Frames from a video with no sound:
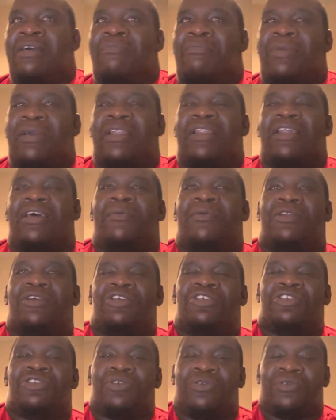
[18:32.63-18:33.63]
being able to
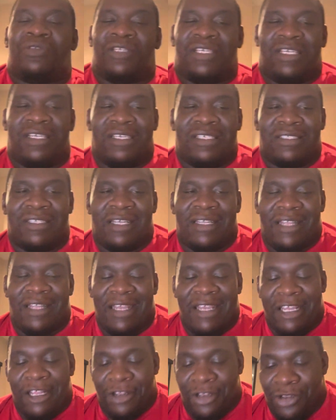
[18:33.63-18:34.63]
show the kids that they
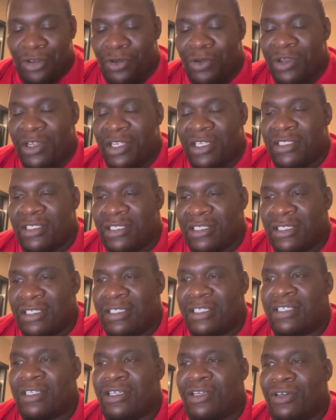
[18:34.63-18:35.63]
can do
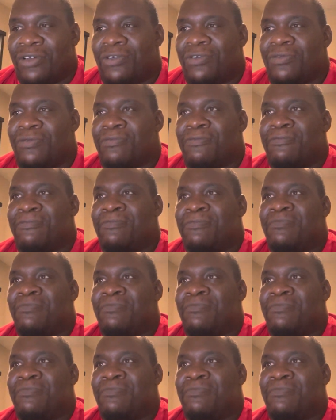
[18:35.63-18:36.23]
this on